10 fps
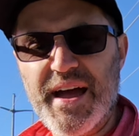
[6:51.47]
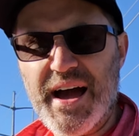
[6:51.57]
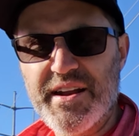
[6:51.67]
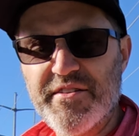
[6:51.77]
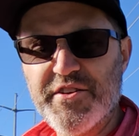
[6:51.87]

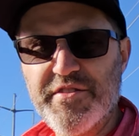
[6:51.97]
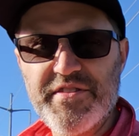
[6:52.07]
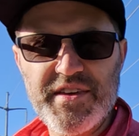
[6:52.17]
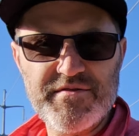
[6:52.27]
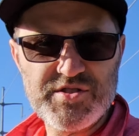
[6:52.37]
I don't know
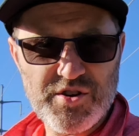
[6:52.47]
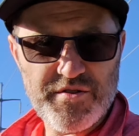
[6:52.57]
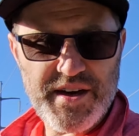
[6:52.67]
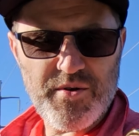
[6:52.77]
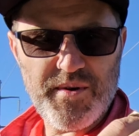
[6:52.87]
that they've sold
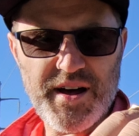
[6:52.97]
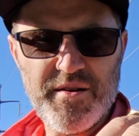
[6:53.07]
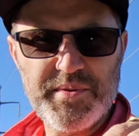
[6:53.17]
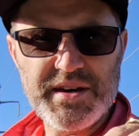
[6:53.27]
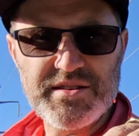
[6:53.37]
that well
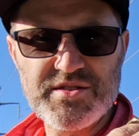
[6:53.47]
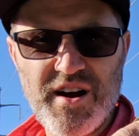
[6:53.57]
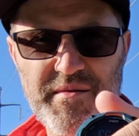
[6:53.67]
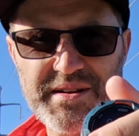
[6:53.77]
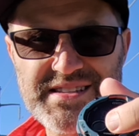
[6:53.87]
because
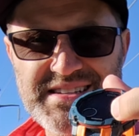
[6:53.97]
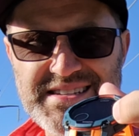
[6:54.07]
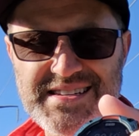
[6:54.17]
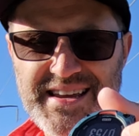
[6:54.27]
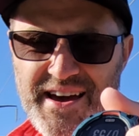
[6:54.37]
Garmin's
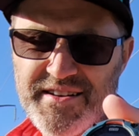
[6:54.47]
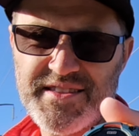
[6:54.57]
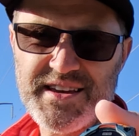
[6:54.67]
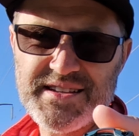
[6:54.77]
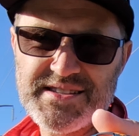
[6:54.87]
discounted
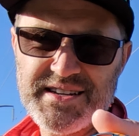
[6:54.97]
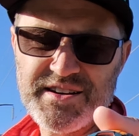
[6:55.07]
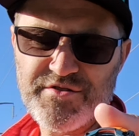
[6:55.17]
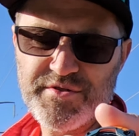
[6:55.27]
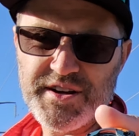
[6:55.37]
the
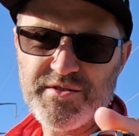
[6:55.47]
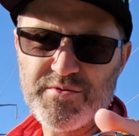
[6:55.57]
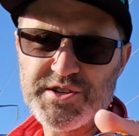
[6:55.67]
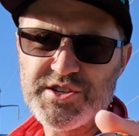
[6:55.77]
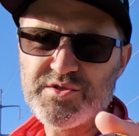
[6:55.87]
Instinct 3,
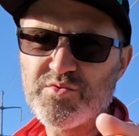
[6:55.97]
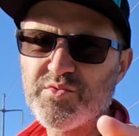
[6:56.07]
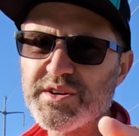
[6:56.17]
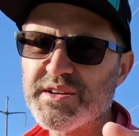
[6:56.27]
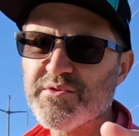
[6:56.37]
which is
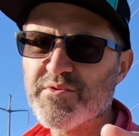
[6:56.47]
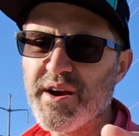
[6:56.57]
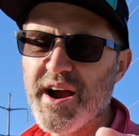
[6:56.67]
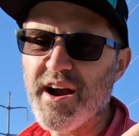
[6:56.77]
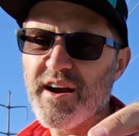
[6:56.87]
really
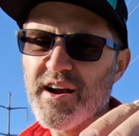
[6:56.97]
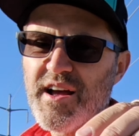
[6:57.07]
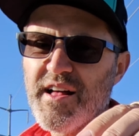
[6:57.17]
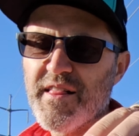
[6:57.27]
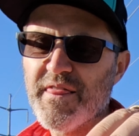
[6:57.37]
rare
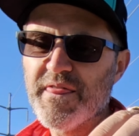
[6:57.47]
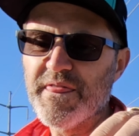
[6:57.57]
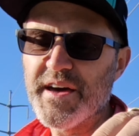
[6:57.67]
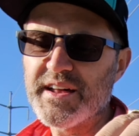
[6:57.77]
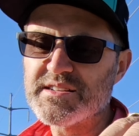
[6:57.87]

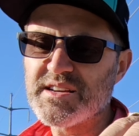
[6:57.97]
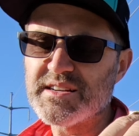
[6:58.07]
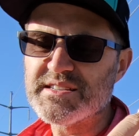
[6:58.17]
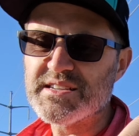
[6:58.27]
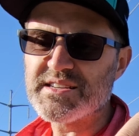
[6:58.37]
that it's
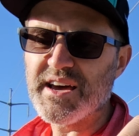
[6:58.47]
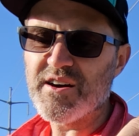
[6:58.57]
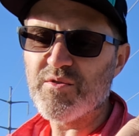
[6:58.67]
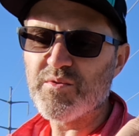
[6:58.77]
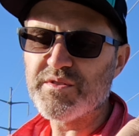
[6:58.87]
on
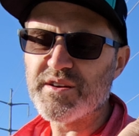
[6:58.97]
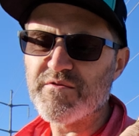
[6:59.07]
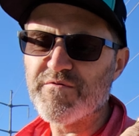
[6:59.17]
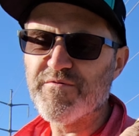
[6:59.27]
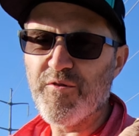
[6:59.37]
discount within
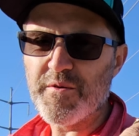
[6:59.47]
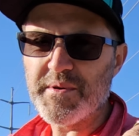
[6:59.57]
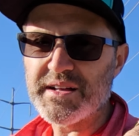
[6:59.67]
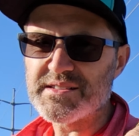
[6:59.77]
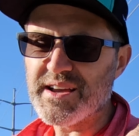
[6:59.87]
4
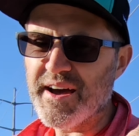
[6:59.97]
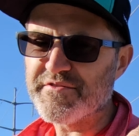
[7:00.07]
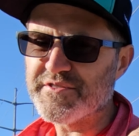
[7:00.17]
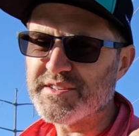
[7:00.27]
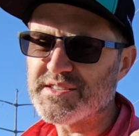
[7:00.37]
months
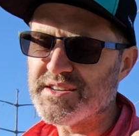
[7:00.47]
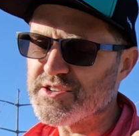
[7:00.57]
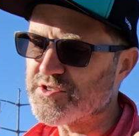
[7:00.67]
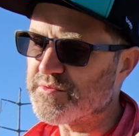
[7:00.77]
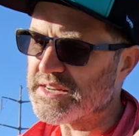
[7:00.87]
after its
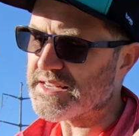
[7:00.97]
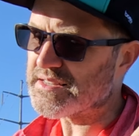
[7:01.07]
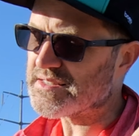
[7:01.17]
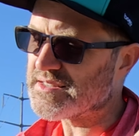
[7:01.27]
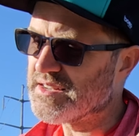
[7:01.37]
initial
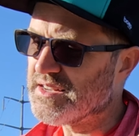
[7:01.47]
release.